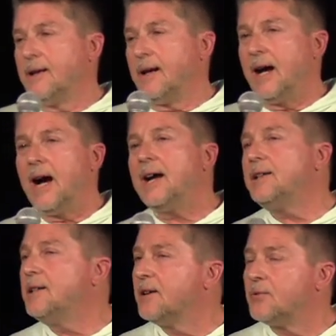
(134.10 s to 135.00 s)
I
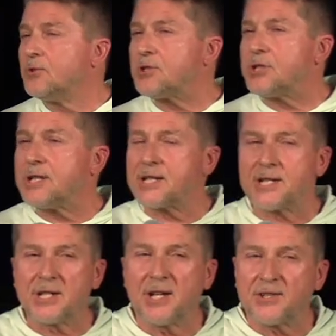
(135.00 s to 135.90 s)
never
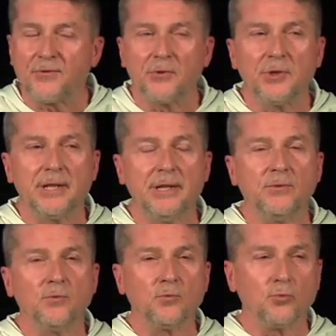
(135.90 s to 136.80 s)
successfully
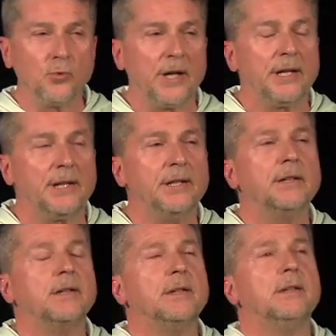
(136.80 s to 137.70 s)
read
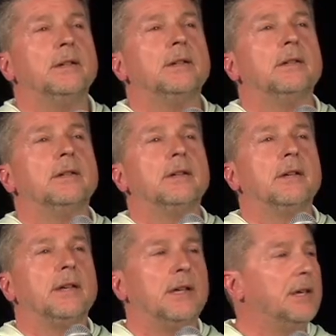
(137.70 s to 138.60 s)

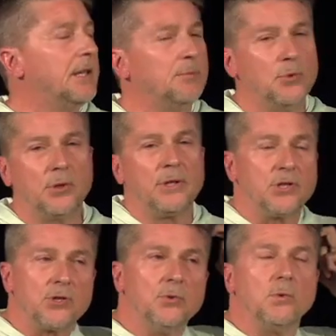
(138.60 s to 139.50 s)
any book in
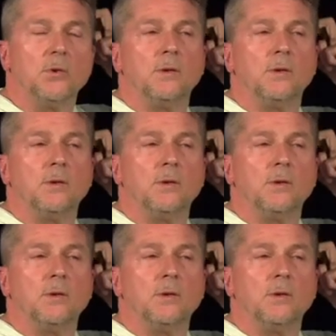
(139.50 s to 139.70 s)
school